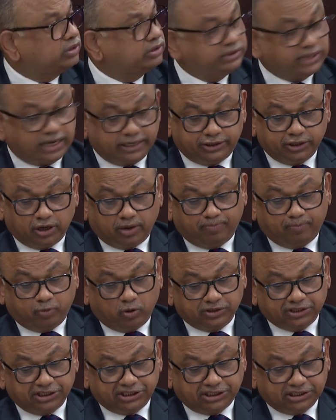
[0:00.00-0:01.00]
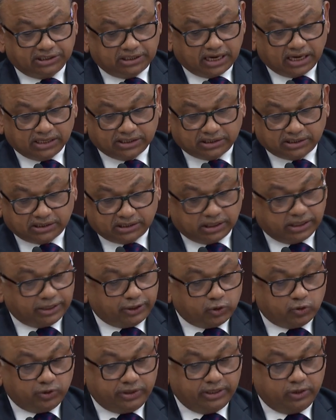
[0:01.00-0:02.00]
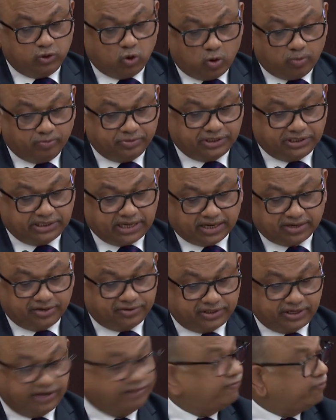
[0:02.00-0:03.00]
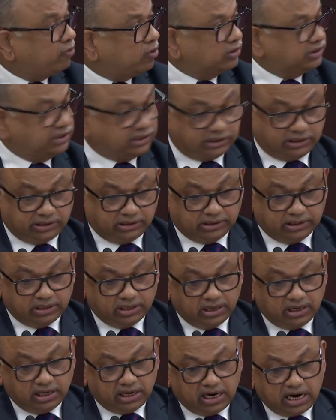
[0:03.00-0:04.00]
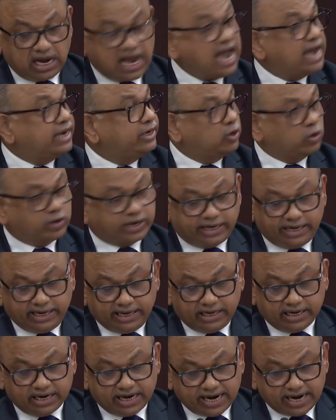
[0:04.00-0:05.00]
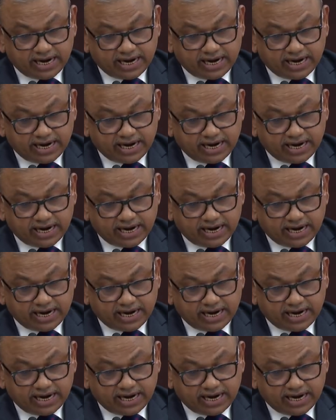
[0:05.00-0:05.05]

that your position as the Union Home Secretary affords, and your keen